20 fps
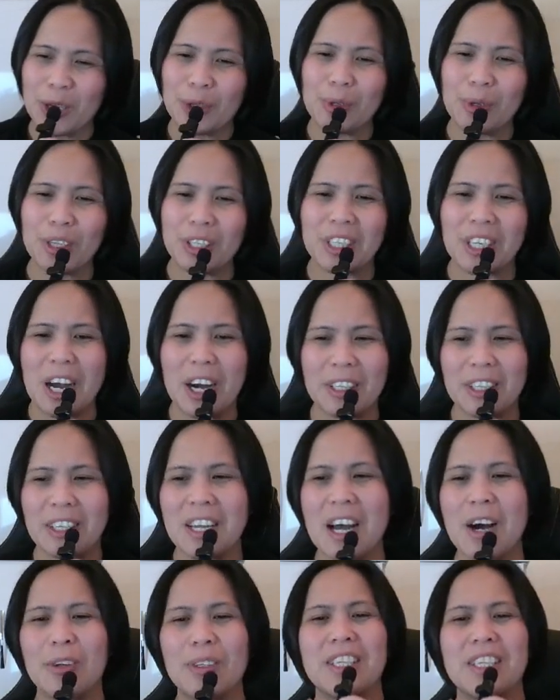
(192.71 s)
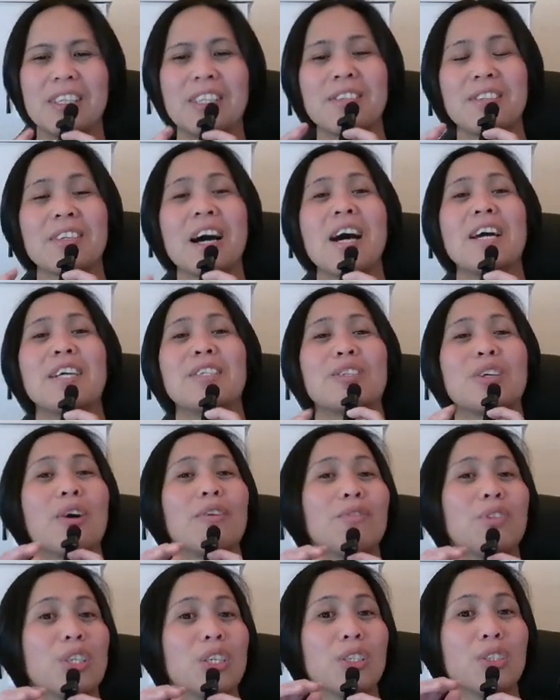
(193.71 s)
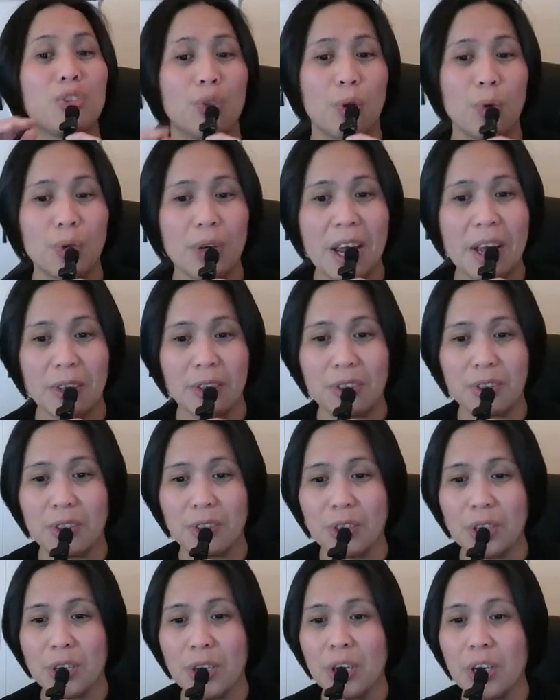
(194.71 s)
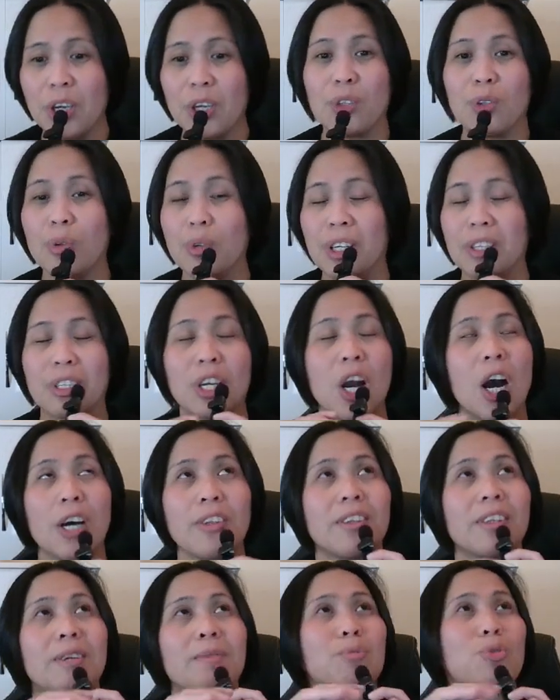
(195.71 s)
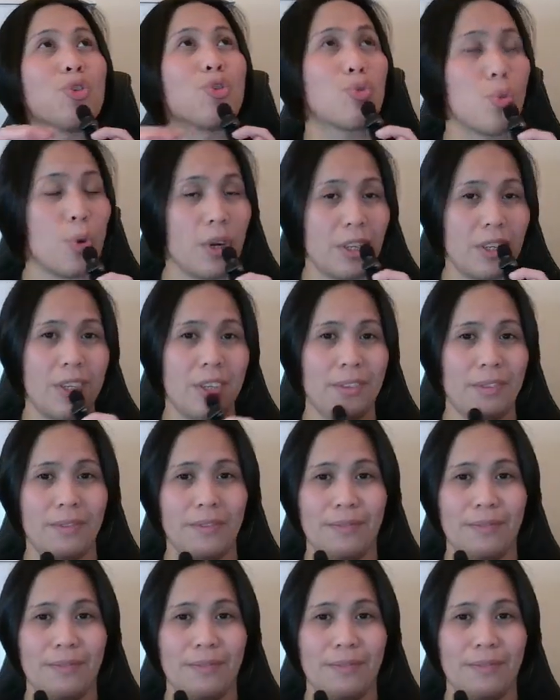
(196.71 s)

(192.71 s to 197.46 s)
Do not cut down the sides of the toenails. Do not cut them short.